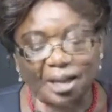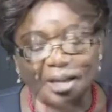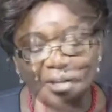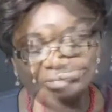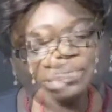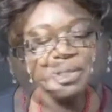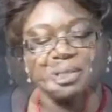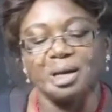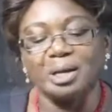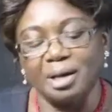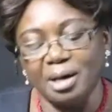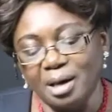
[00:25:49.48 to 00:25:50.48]
gift.
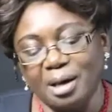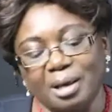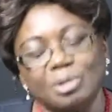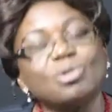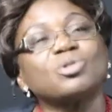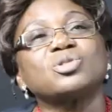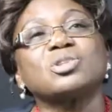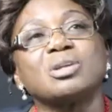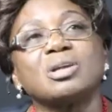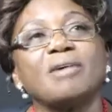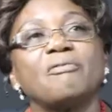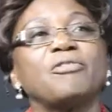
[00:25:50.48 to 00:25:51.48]
Basically, those
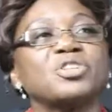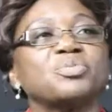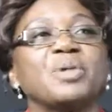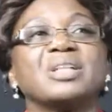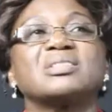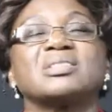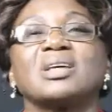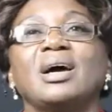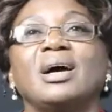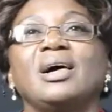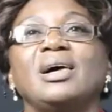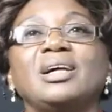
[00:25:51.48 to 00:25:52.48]
reinforcements
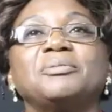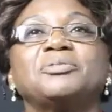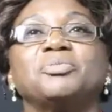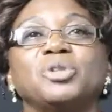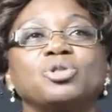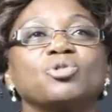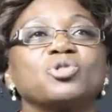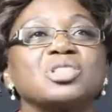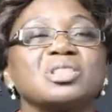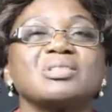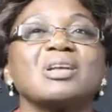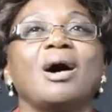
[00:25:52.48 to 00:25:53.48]
helped me to
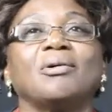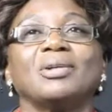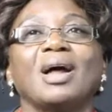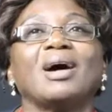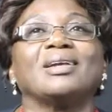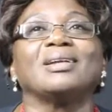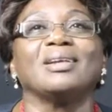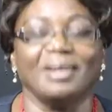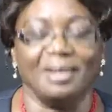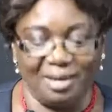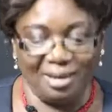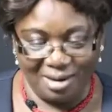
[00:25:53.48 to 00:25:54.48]
sit down and
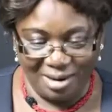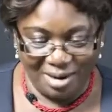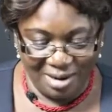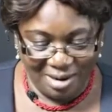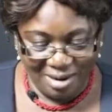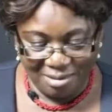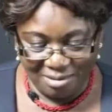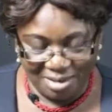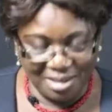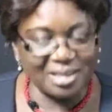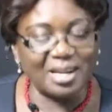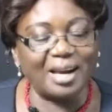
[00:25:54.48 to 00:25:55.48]

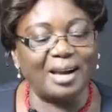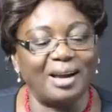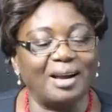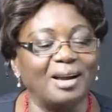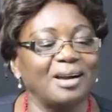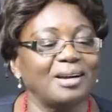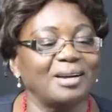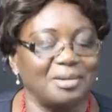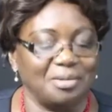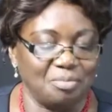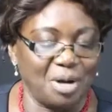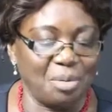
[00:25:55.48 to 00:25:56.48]
read
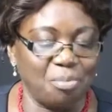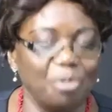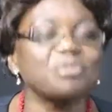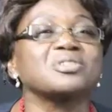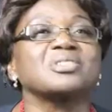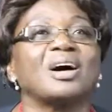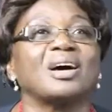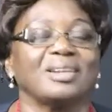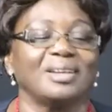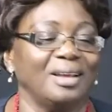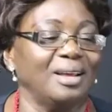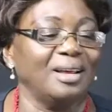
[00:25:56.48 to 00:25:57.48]
my books,
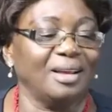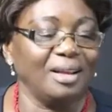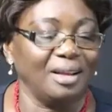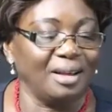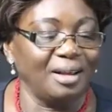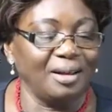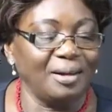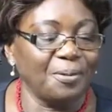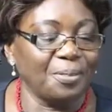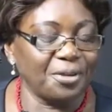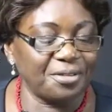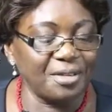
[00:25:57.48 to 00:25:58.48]
and
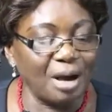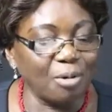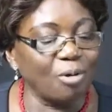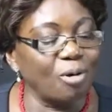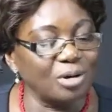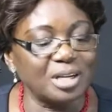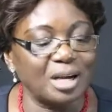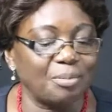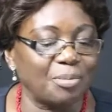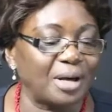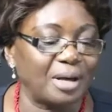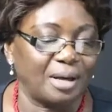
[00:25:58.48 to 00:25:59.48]
thank God
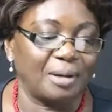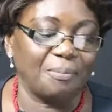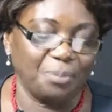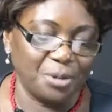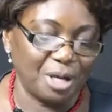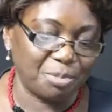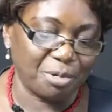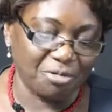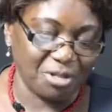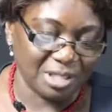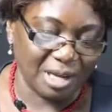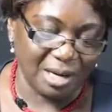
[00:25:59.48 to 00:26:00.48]
I'm a
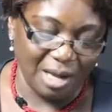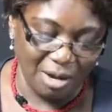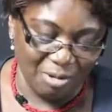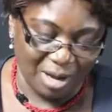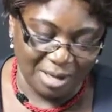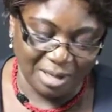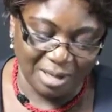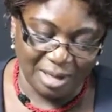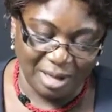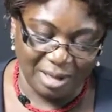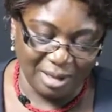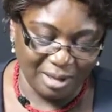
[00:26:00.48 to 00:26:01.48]
professor now and
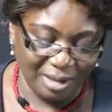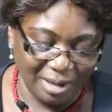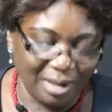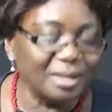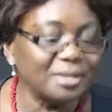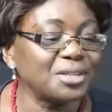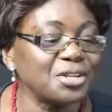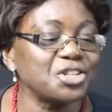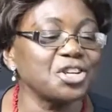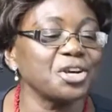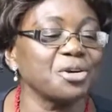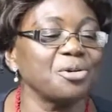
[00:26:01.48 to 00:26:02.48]
here
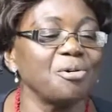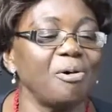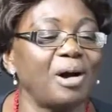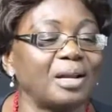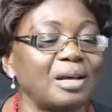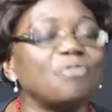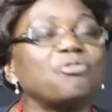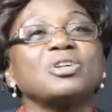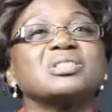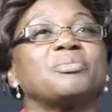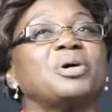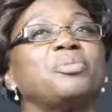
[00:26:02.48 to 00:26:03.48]
teaching you. And then of
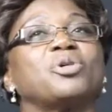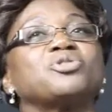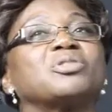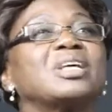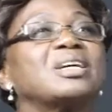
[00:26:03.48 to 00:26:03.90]
course the Bible also